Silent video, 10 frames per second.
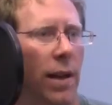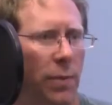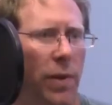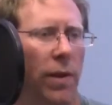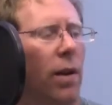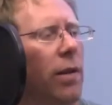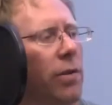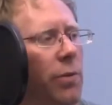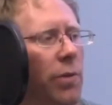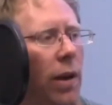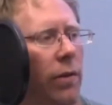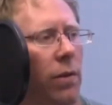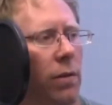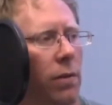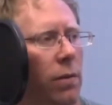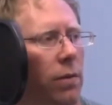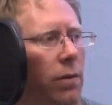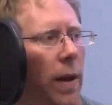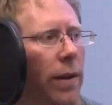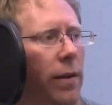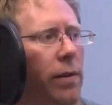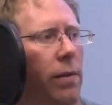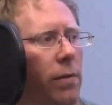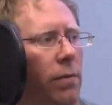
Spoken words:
It's been done. Tube driver is patented.